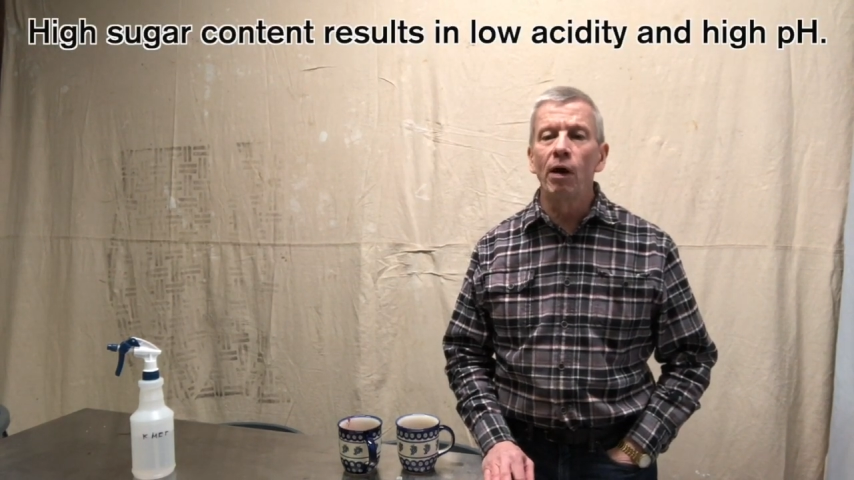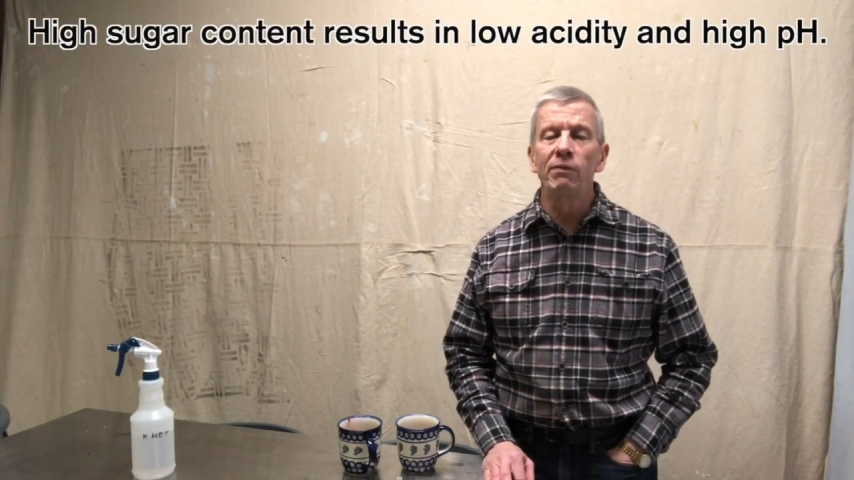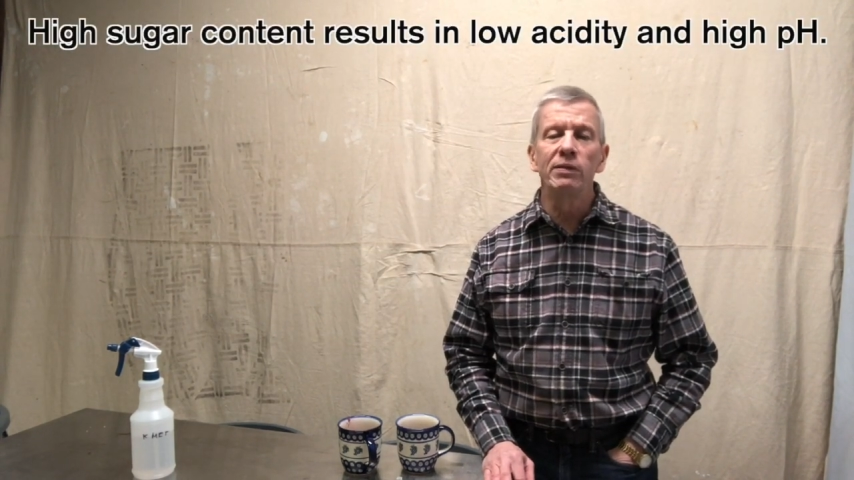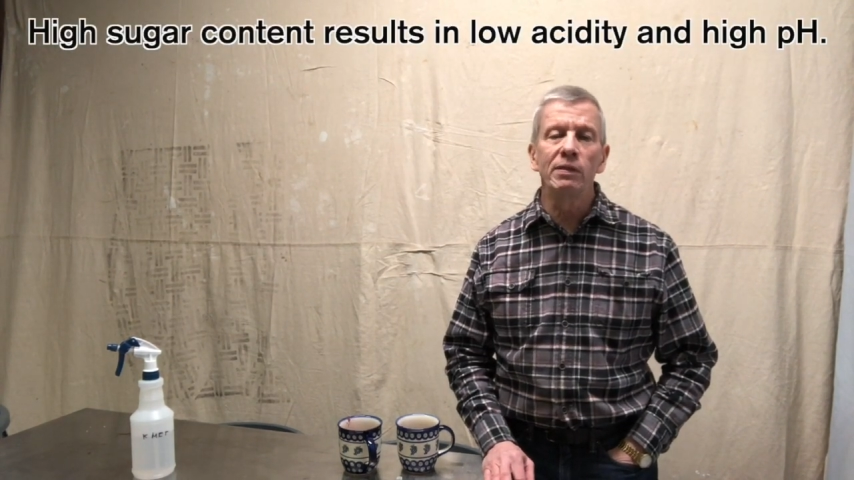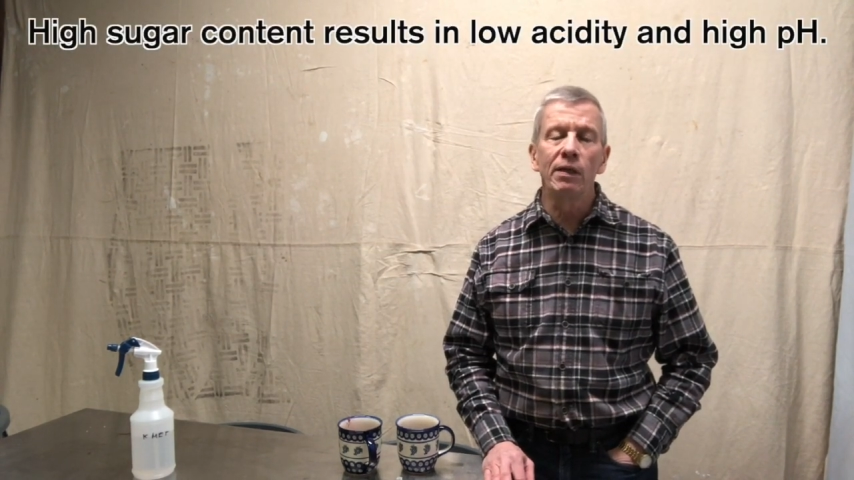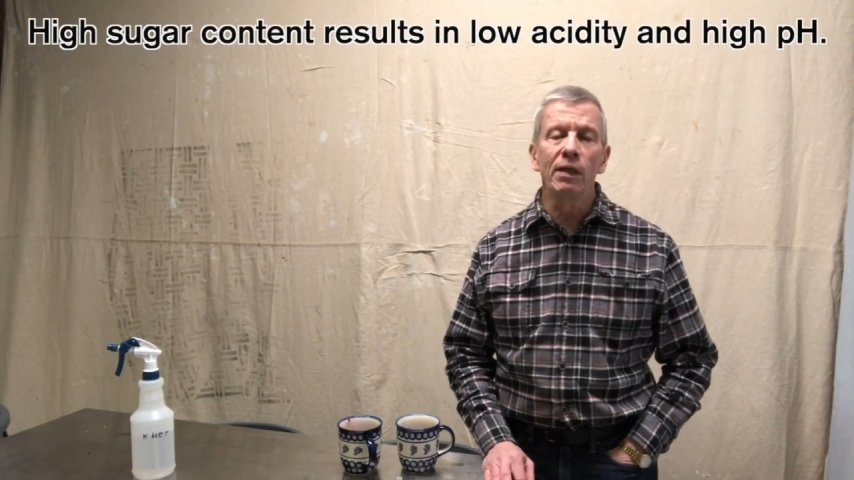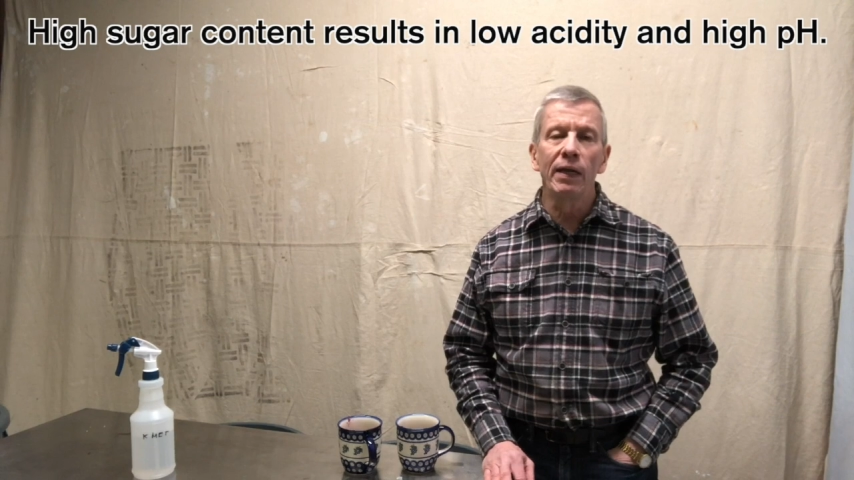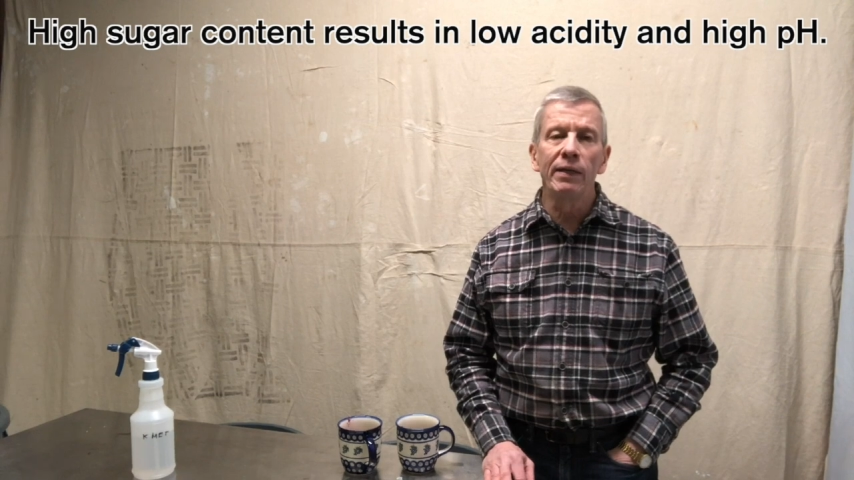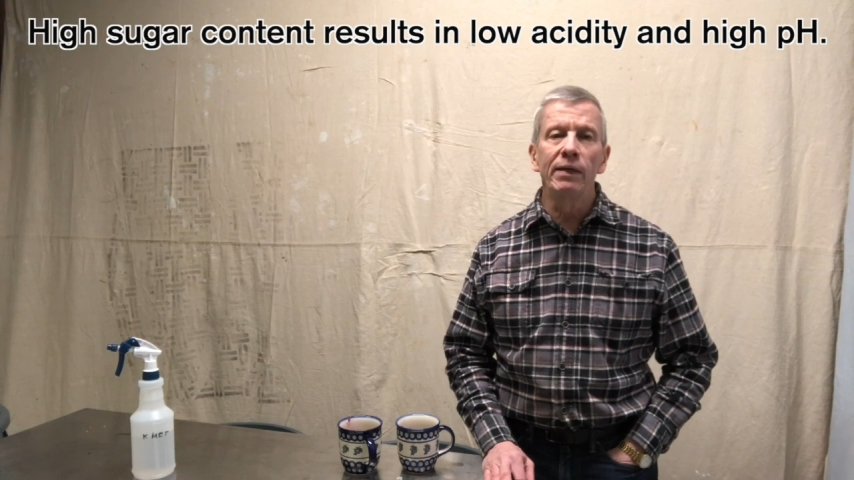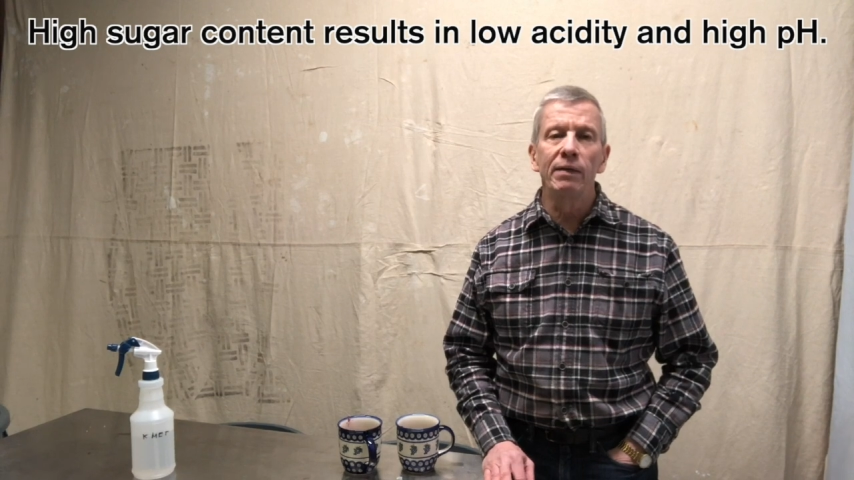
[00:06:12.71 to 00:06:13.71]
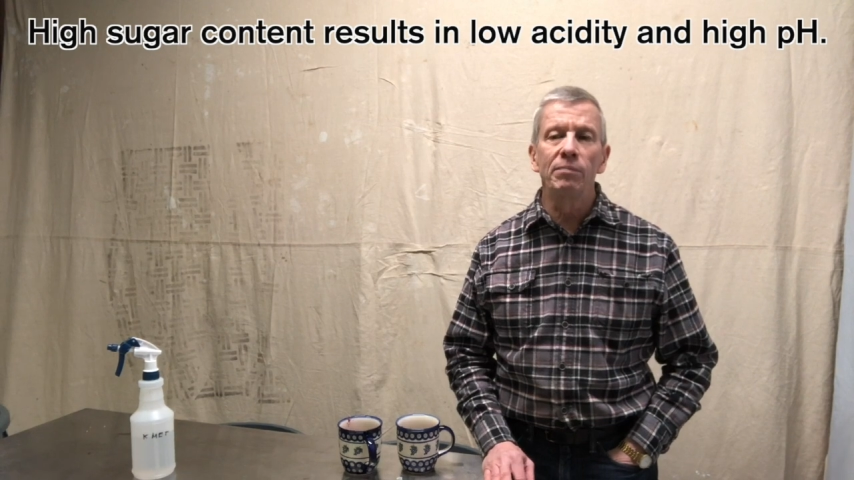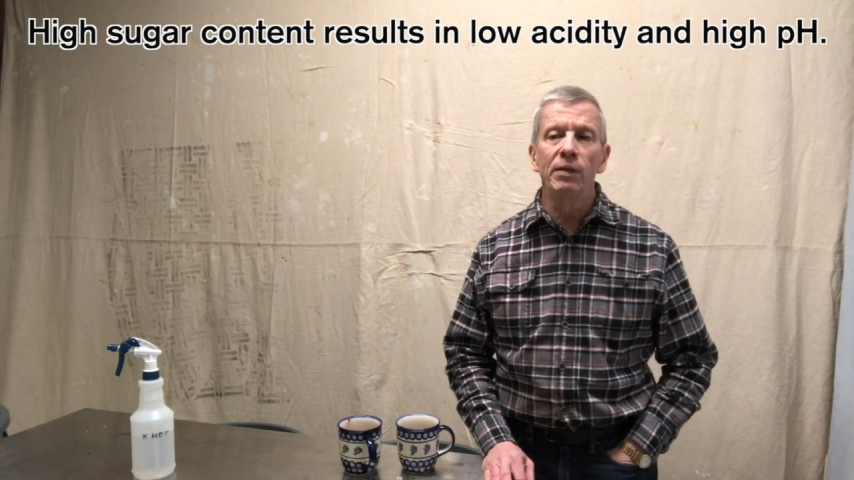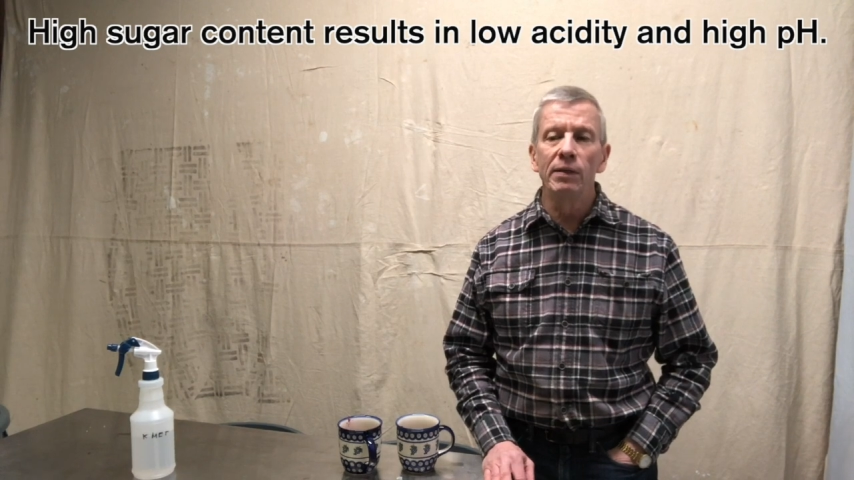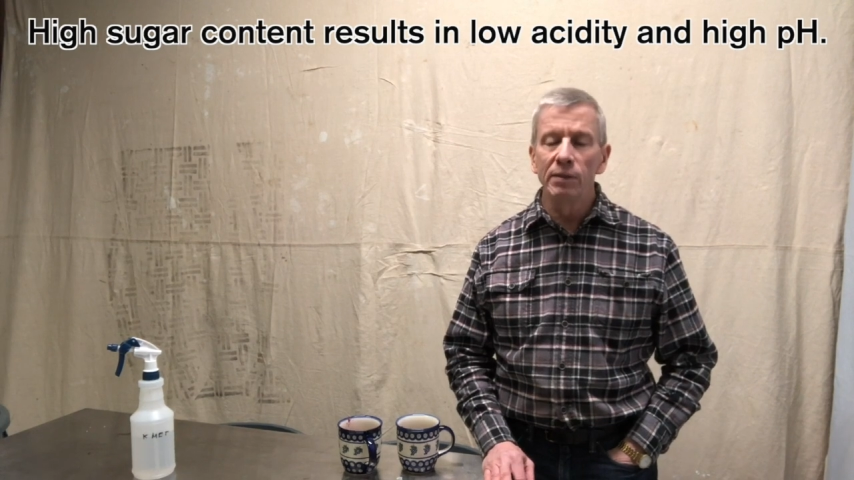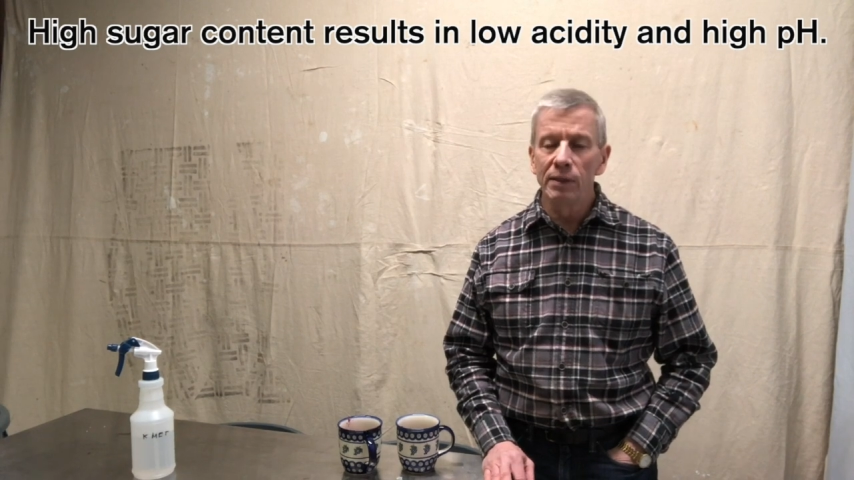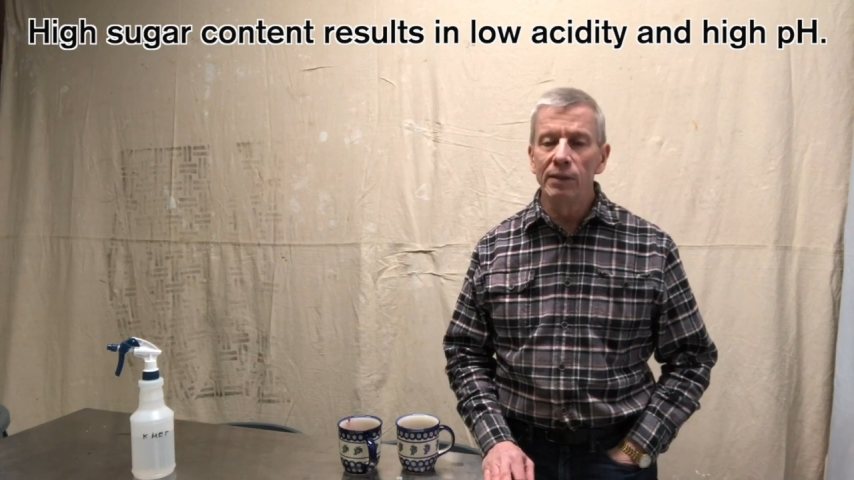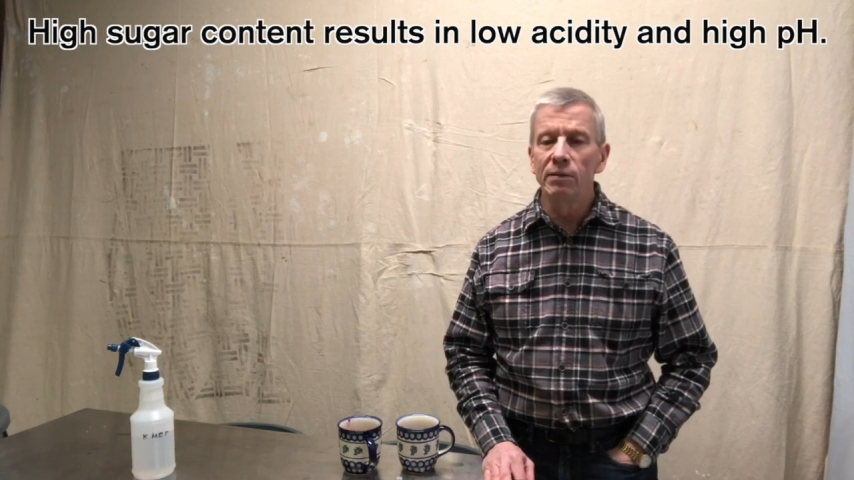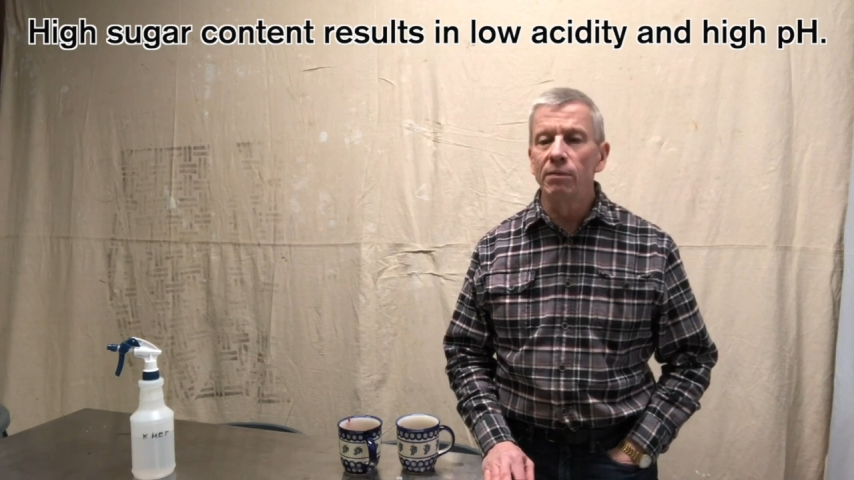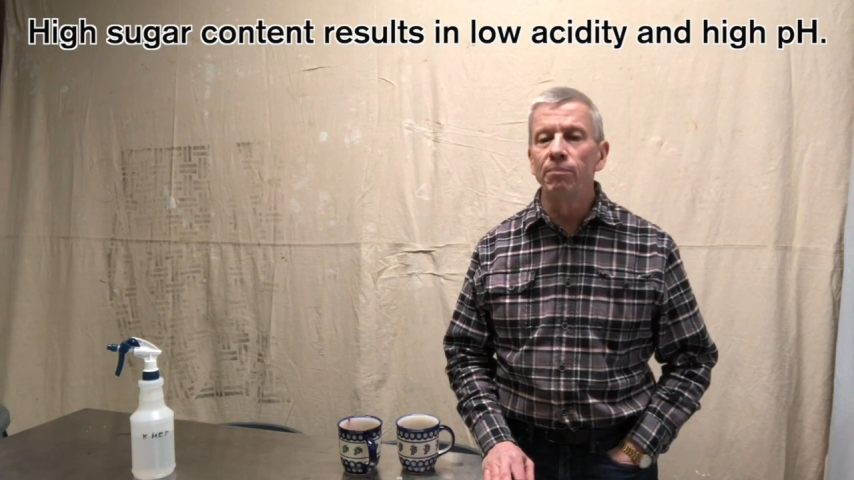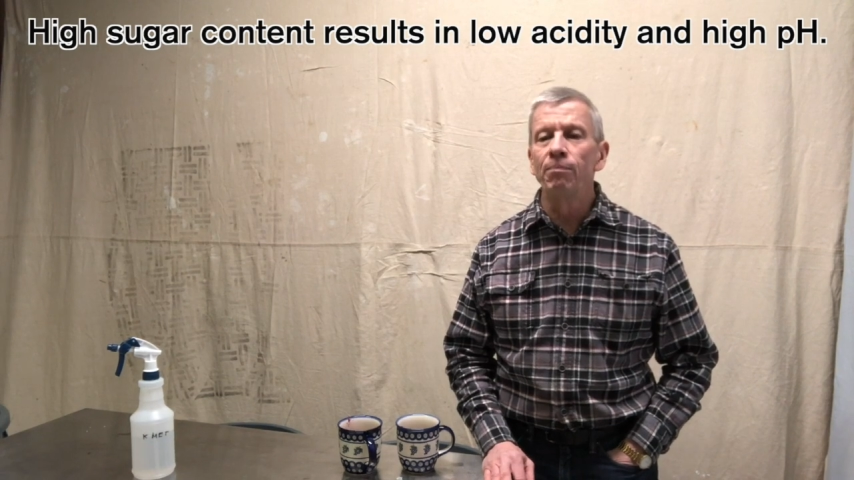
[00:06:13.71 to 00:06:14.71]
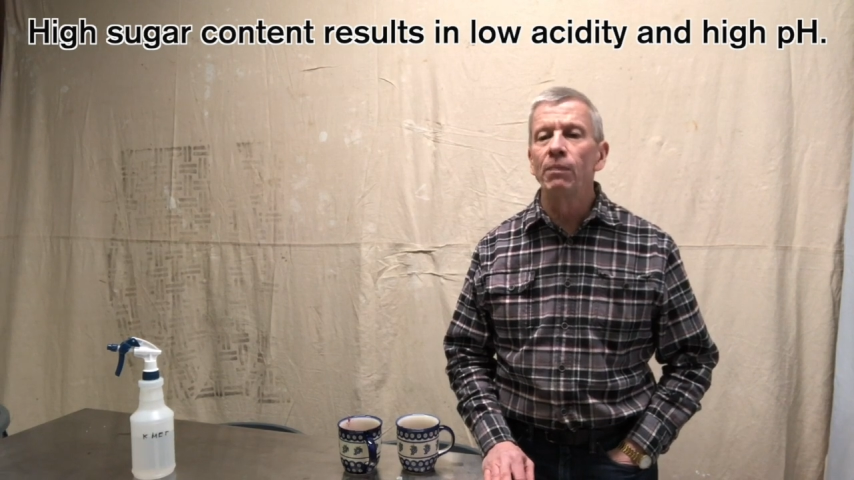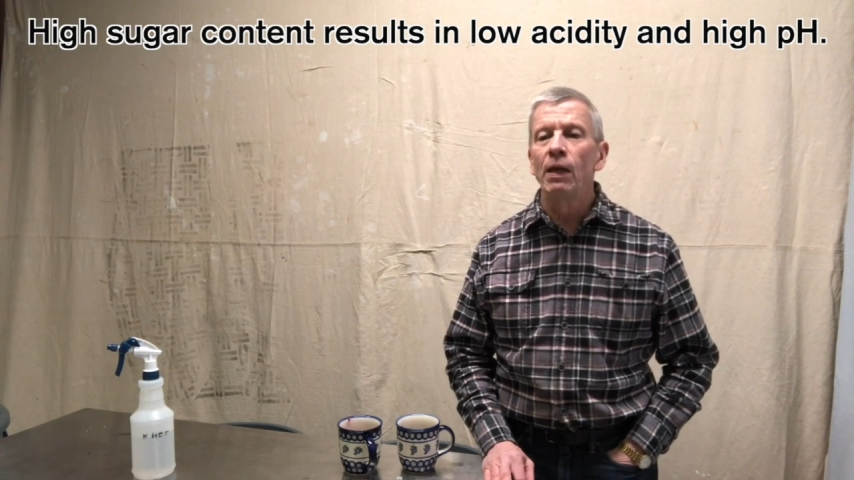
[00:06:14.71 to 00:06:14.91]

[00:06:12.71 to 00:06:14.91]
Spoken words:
harvested late in the season,